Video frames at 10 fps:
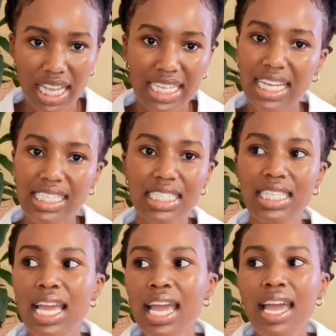and that is
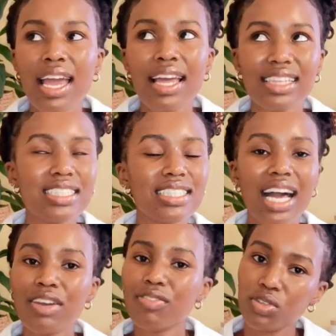that is the
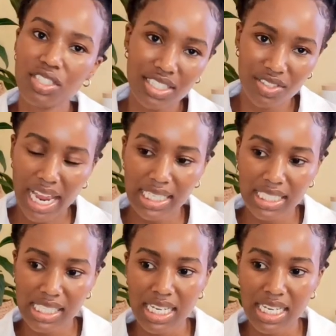unfortunate reality.